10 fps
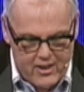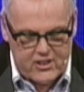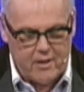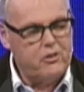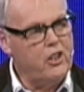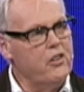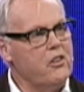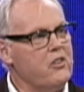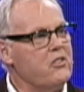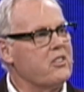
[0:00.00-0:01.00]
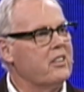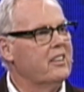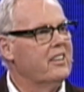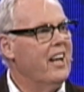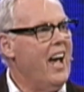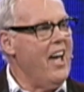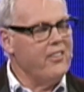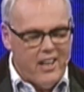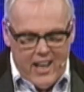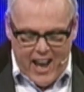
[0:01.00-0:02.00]
some news, and
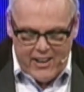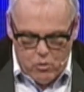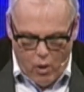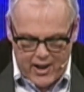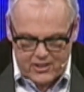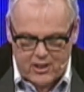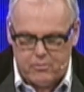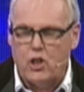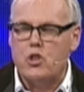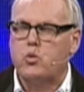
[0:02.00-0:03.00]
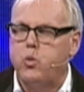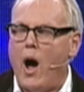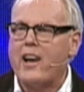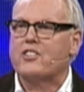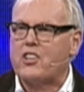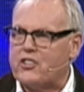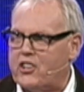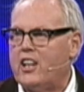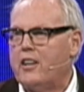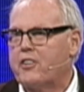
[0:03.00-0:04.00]
he wanted some news. What is the
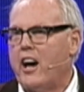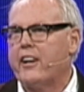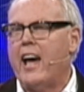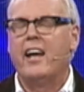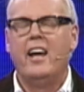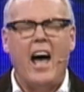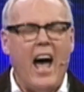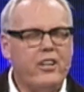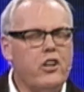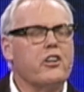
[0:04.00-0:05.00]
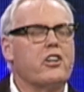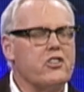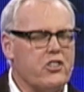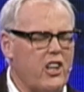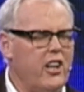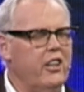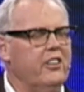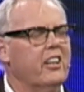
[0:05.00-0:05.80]
city of God like? Are you concerned,